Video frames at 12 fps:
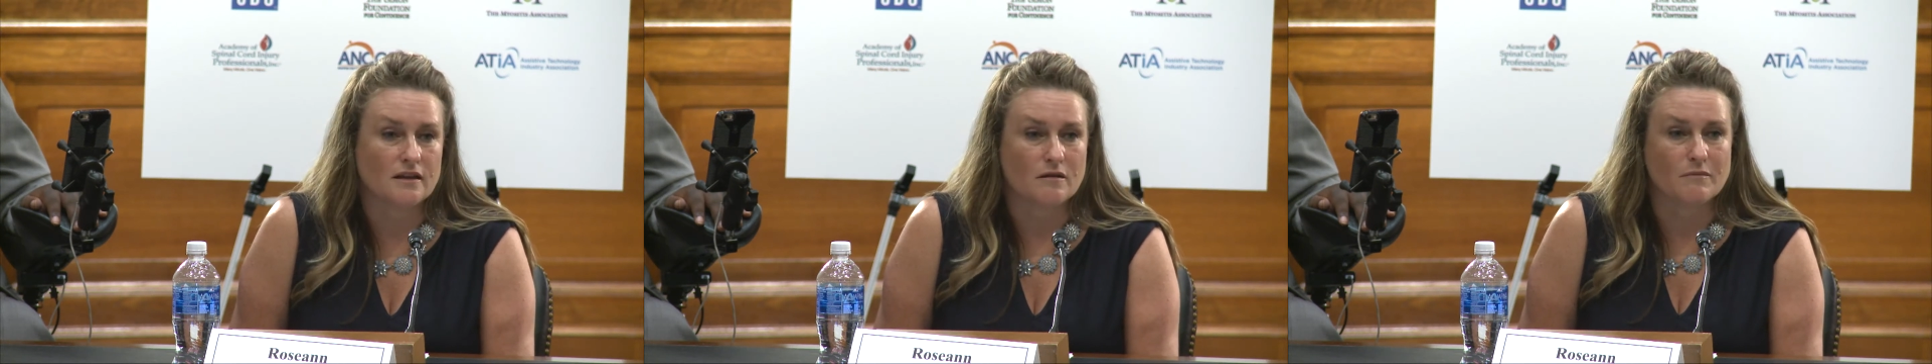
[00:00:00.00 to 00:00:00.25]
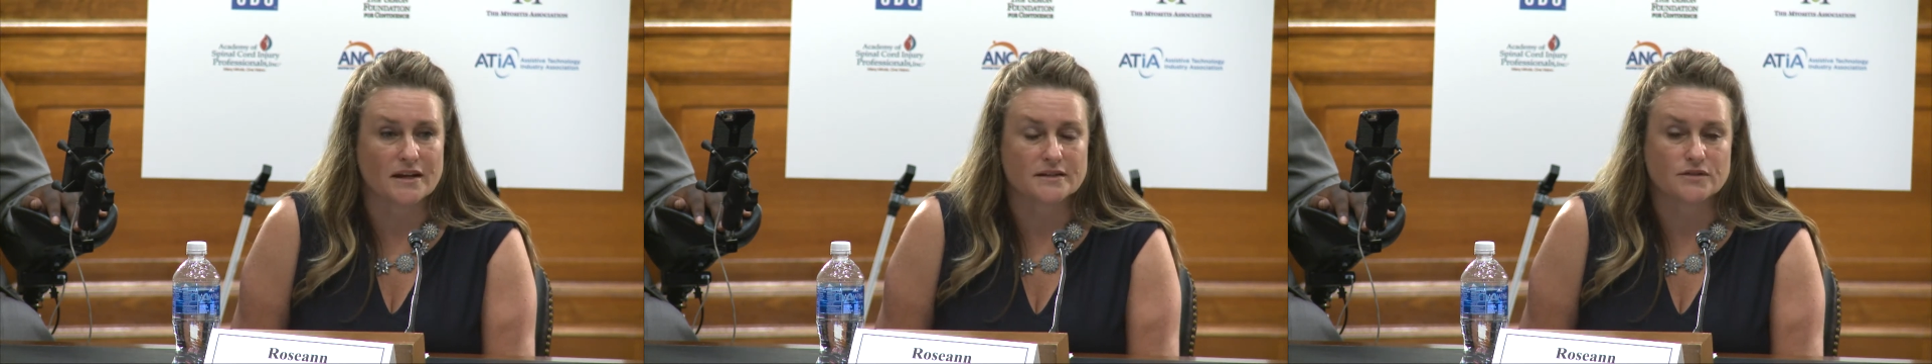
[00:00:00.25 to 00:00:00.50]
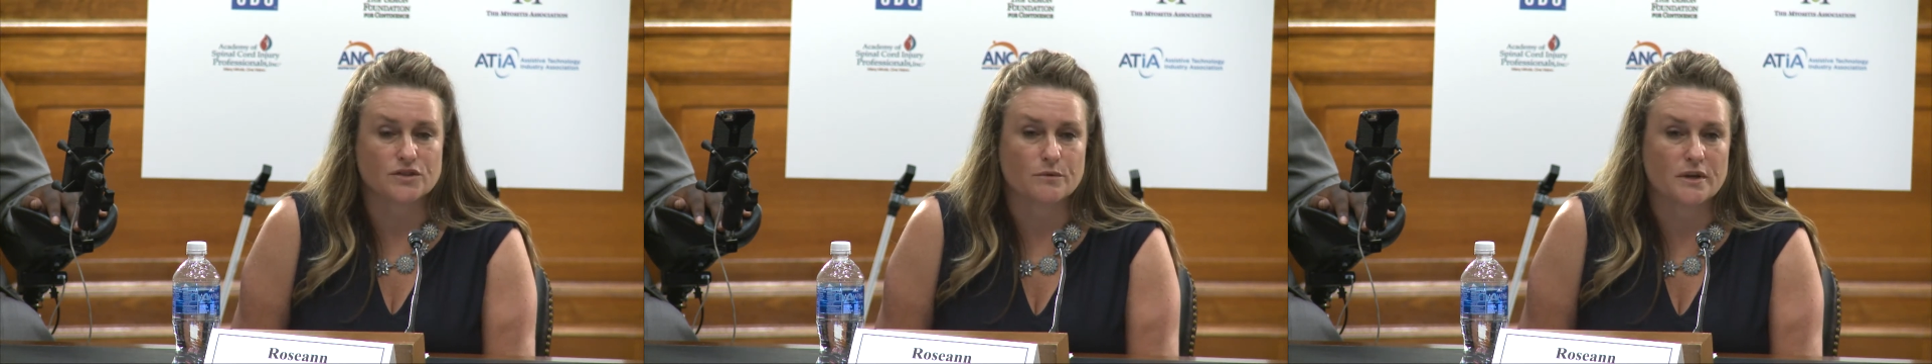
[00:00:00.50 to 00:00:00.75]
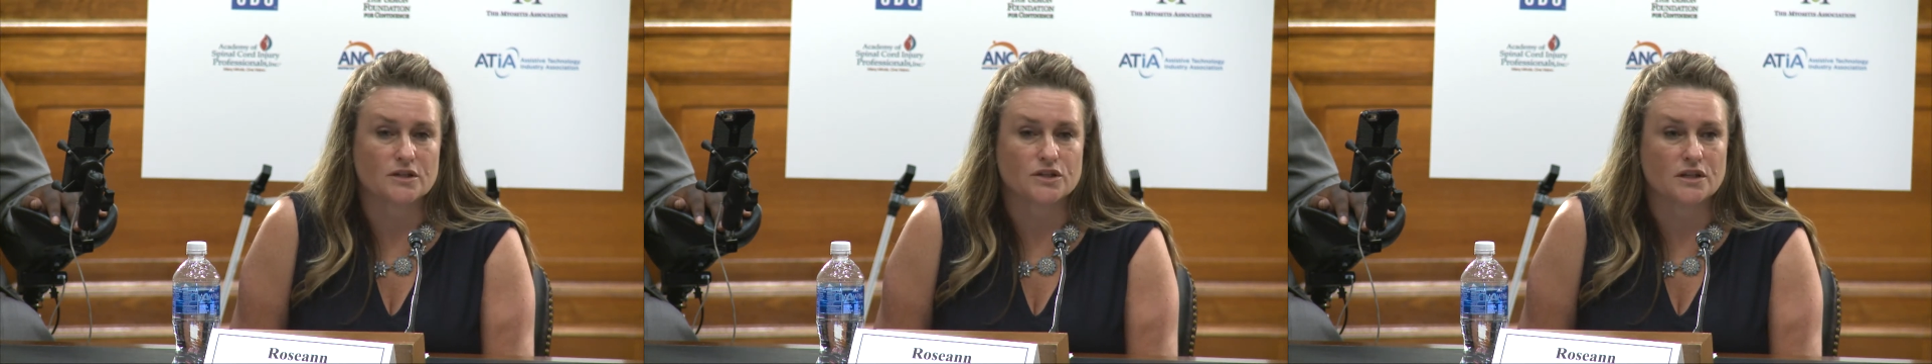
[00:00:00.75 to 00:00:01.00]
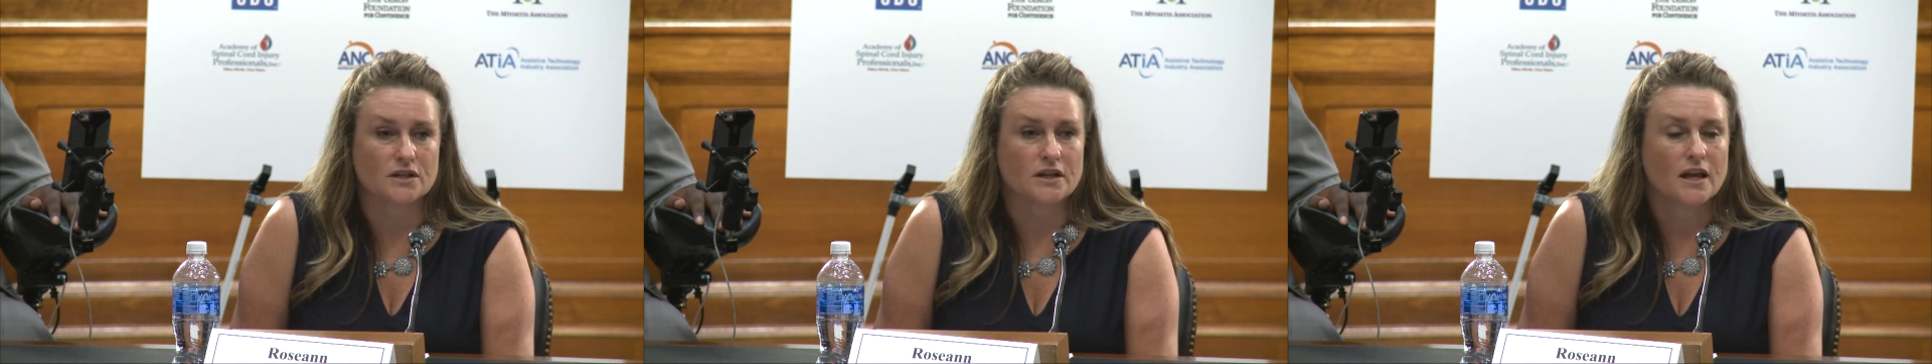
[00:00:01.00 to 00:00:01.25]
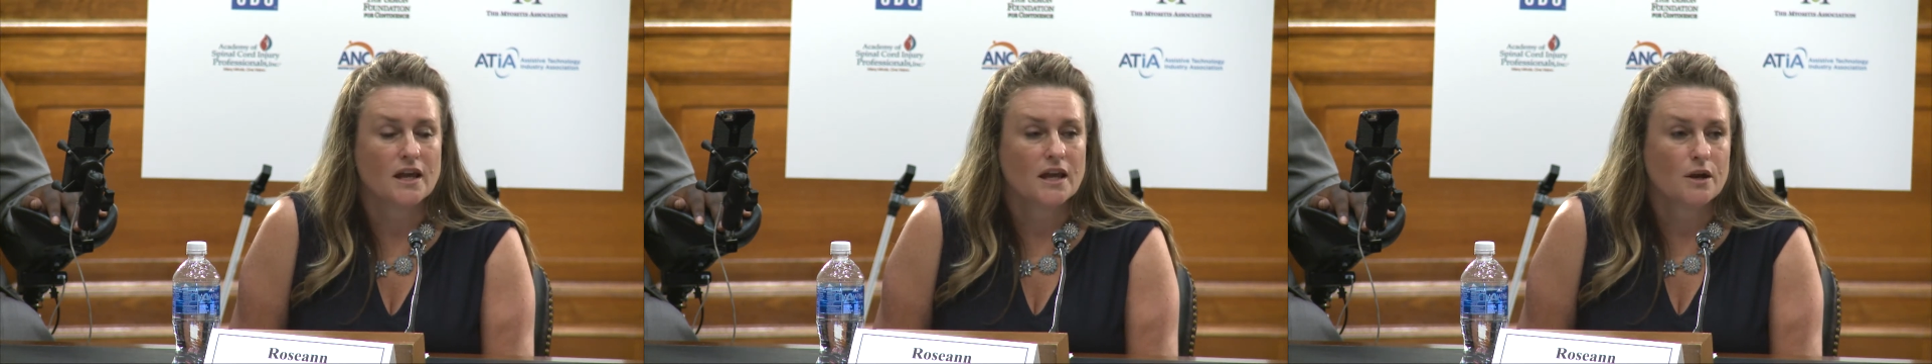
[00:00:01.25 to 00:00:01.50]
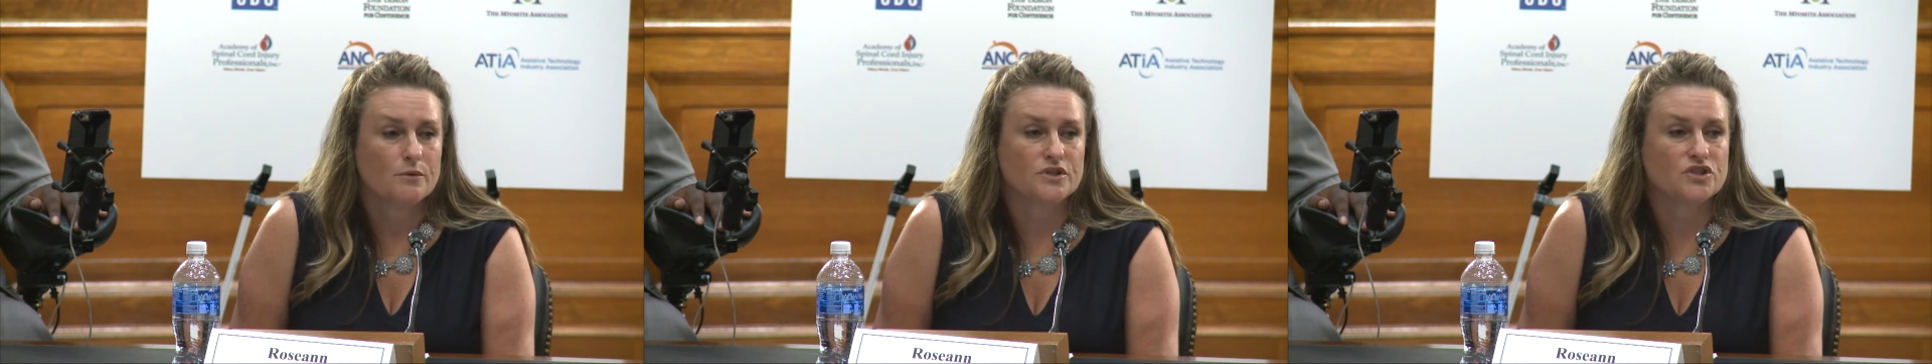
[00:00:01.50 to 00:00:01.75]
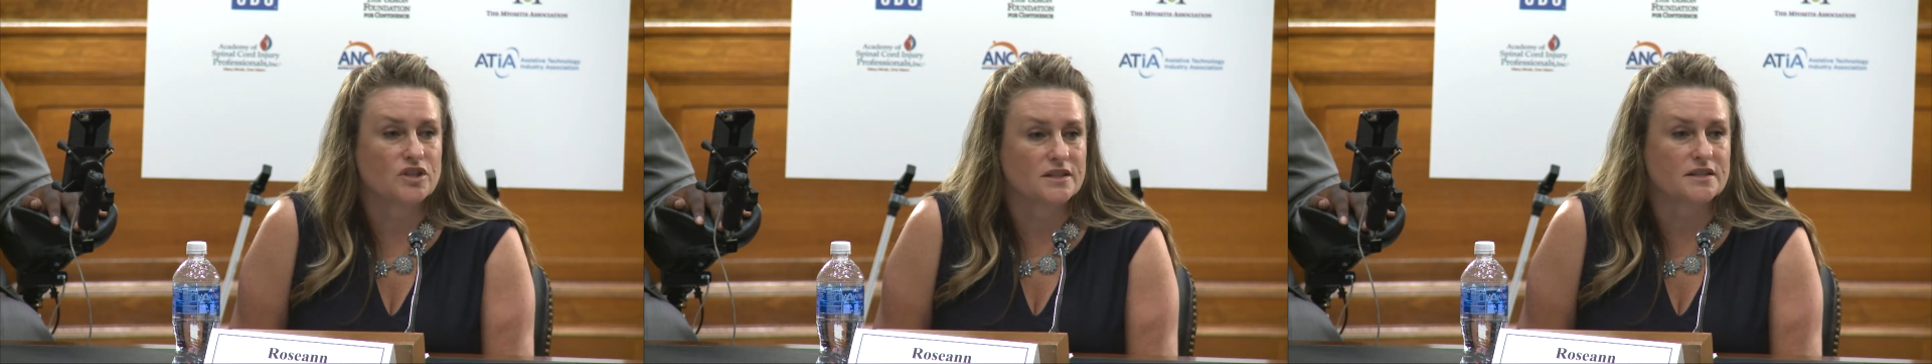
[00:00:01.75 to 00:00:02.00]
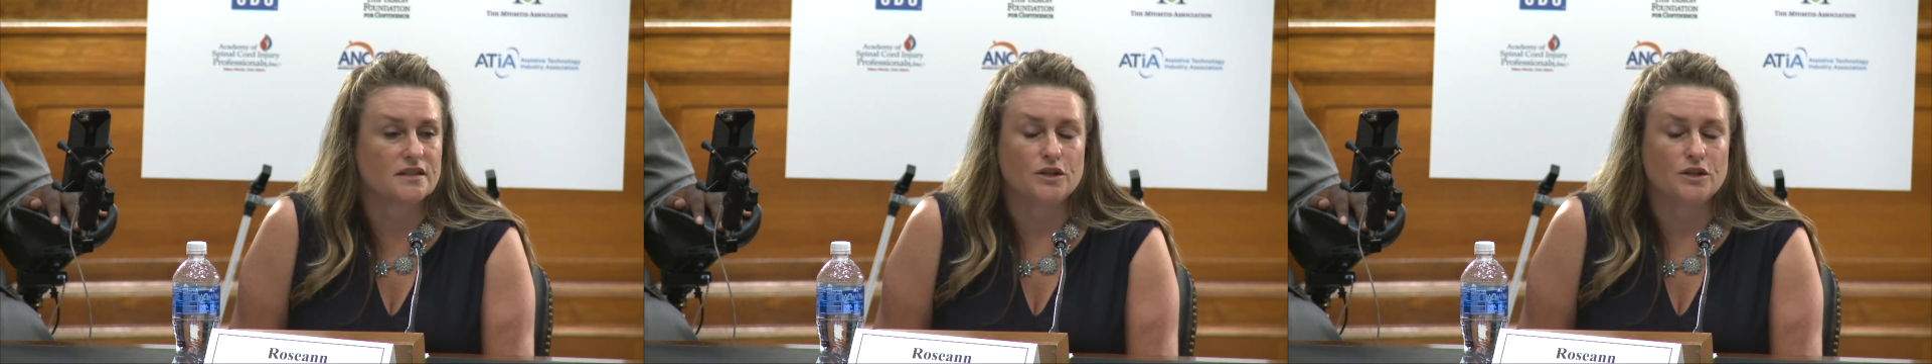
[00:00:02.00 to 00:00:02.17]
In my situation, it was just a